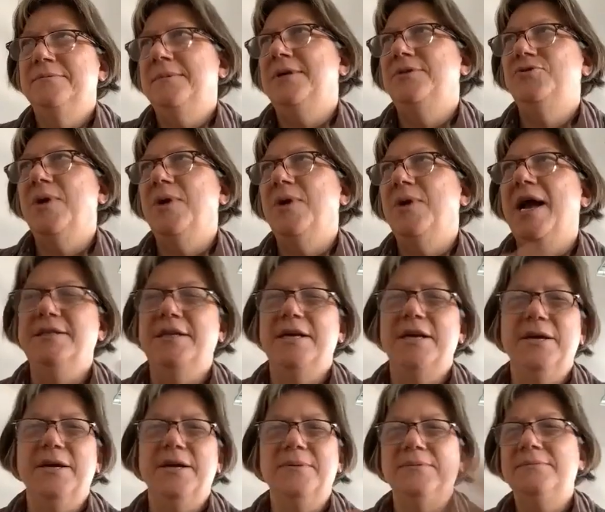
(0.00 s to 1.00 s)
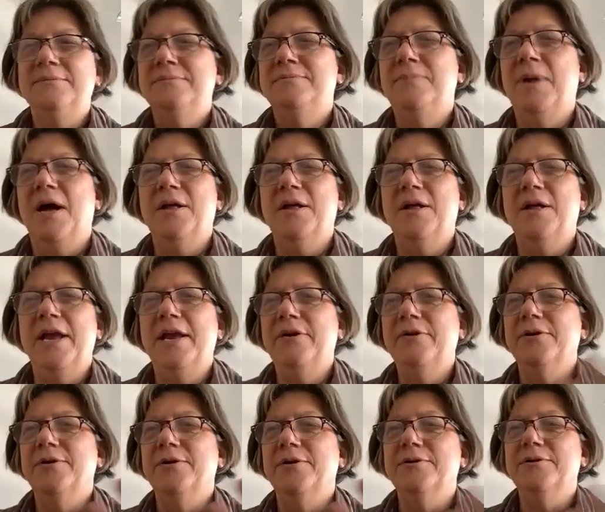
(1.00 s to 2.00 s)
attracting
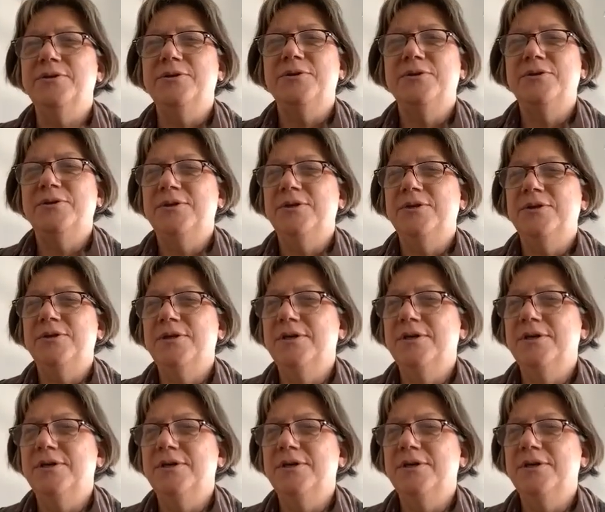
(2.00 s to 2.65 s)
pollinators,